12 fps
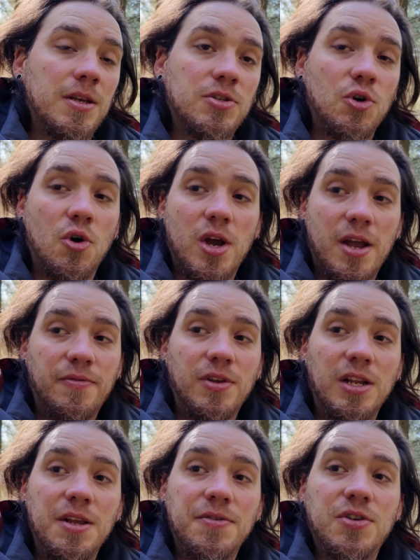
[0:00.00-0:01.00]
So if the
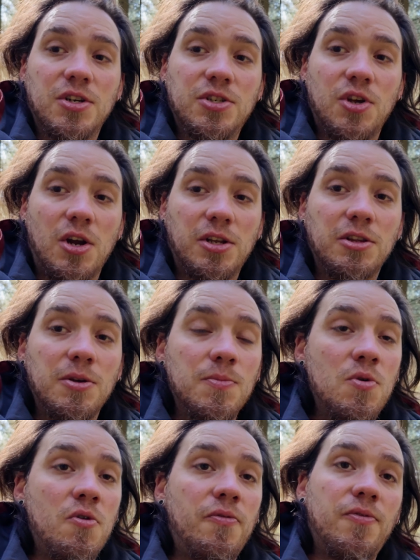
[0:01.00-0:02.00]
leaves are starting to
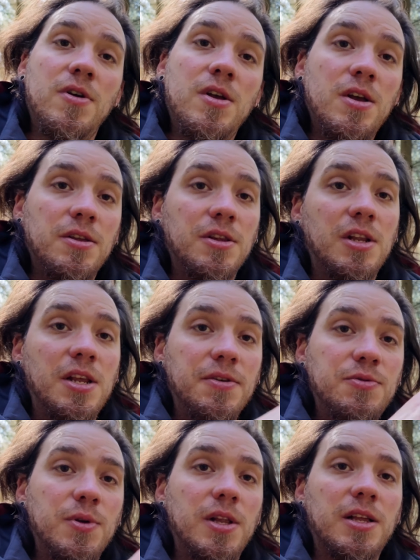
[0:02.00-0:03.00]
move, the
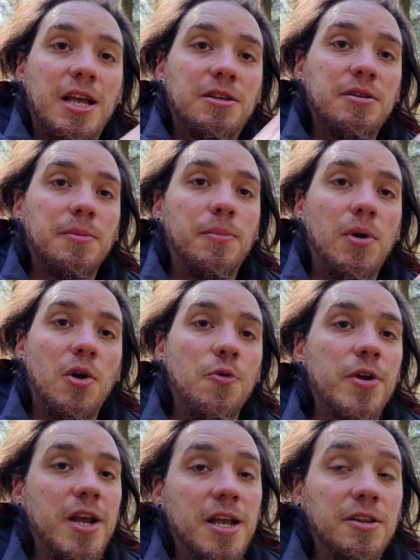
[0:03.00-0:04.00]
leaves will get
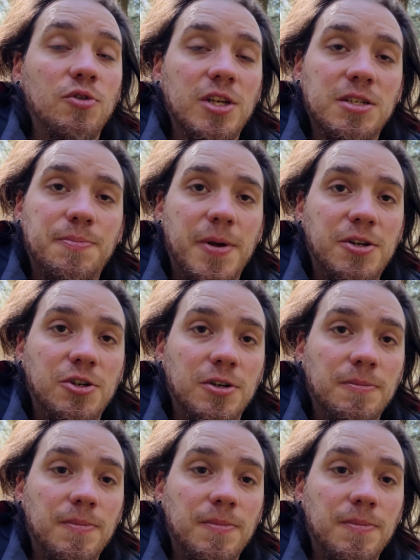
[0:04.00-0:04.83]
blurry into this picture.